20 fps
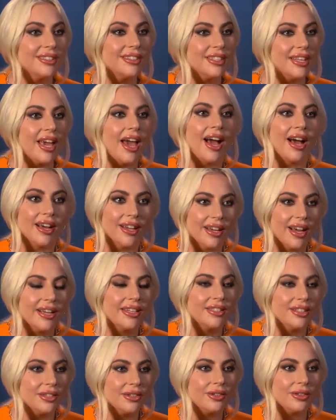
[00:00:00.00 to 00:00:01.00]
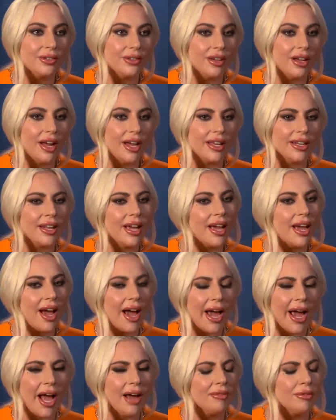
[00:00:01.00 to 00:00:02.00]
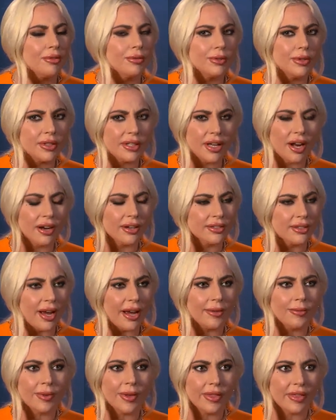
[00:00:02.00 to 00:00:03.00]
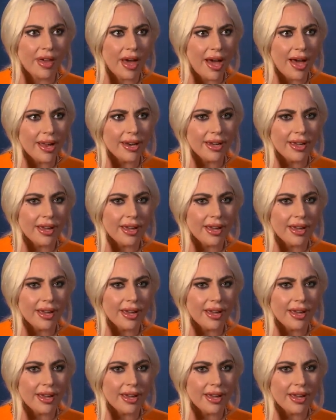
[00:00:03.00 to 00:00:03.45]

Yeah, I do. And I, I have a really hard time with that.